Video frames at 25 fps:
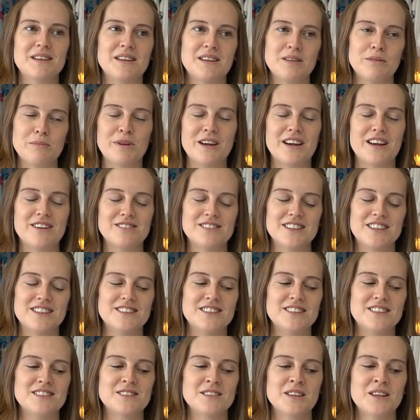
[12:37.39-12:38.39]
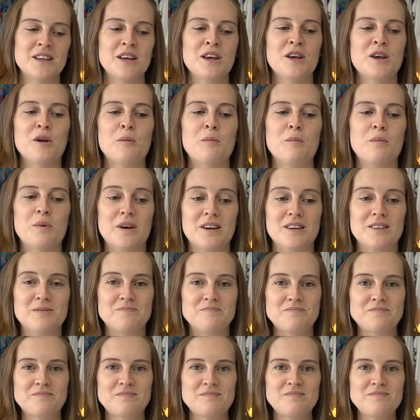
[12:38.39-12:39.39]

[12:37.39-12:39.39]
a little bit outdated, but